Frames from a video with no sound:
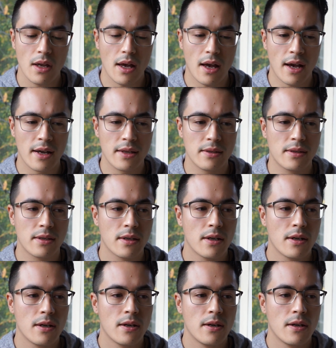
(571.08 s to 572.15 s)
And
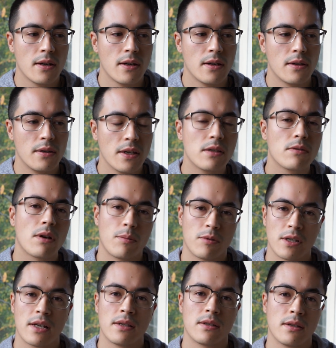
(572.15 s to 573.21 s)
this
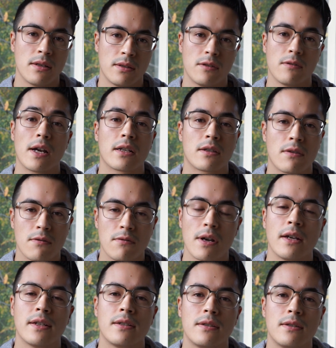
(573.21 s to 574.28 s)
represents a direct
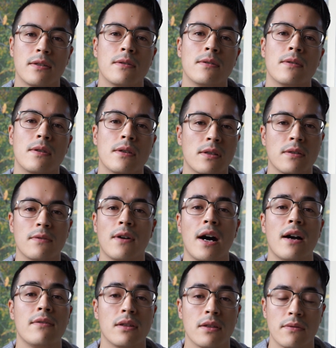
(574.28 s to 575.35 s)
threat to the
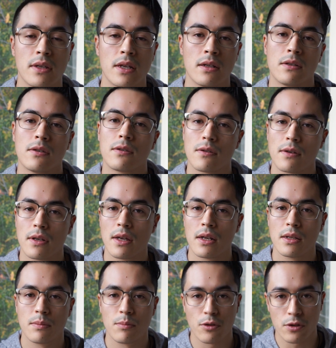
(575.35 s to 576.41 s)
survival of the industry that
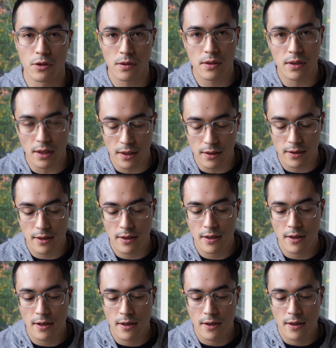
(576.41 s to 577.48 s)
is producing it.
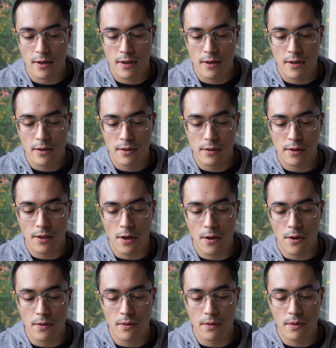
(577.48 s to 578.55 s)

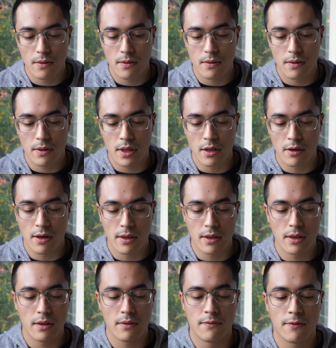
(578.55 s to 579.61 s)
So there,
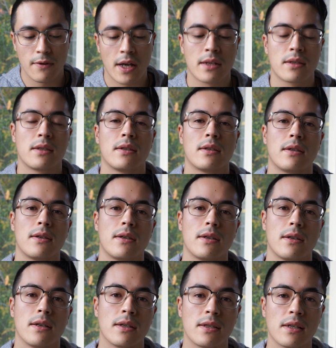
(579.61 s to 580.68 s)
in fact,
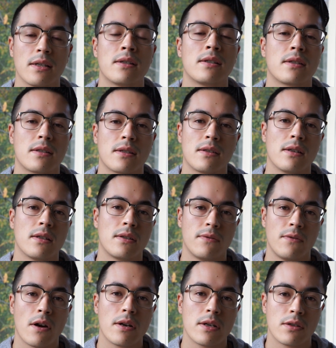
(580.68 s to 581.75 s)
exists this
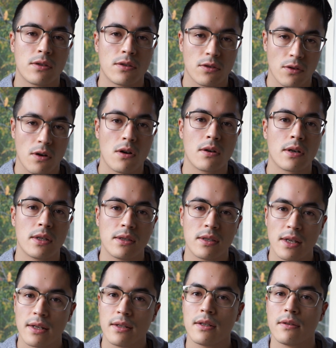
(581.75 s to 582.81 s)
very strong
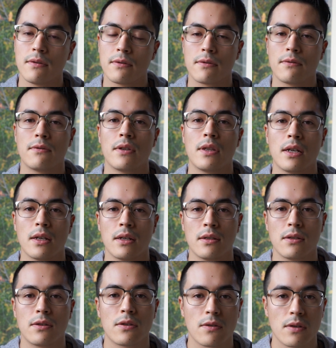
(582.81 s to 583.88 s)
incentive for the
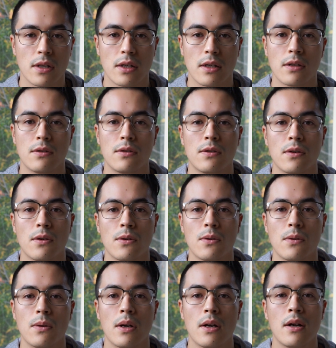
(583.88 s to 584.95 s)
industry
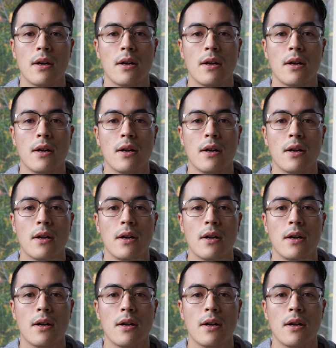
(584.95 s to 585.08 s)
to